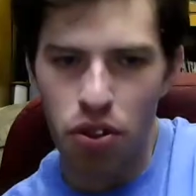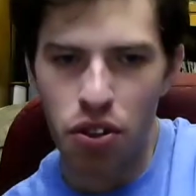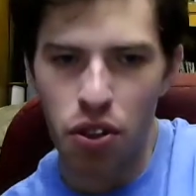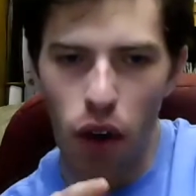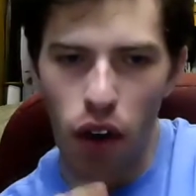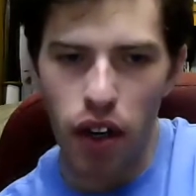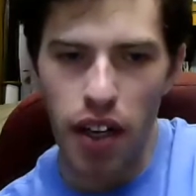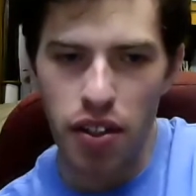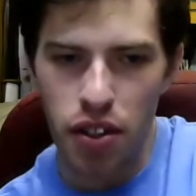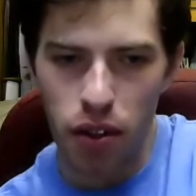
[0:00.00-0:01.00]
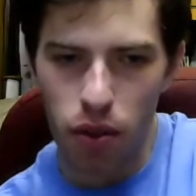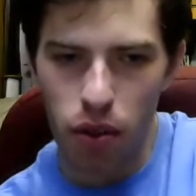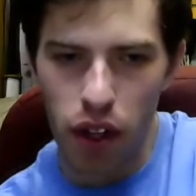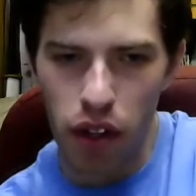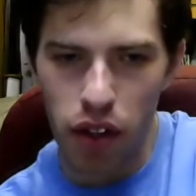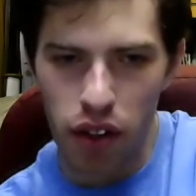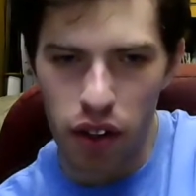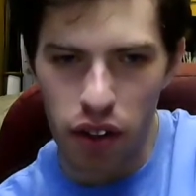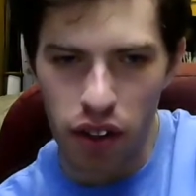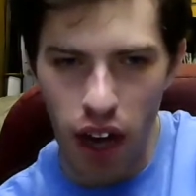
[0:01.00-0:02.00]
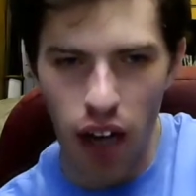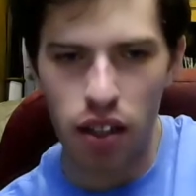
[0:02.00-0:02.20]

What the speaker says: so okay, so it kind